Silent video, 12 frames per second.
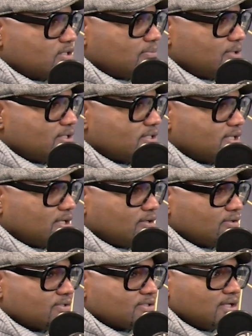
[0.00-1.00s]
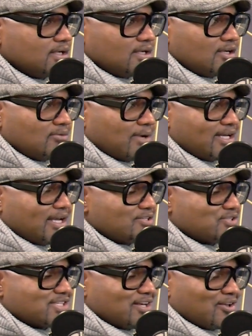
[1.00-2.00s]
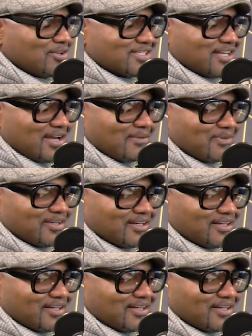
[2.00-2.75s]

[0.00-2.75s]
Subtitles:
I mean, sales. My dad used to say it all the time.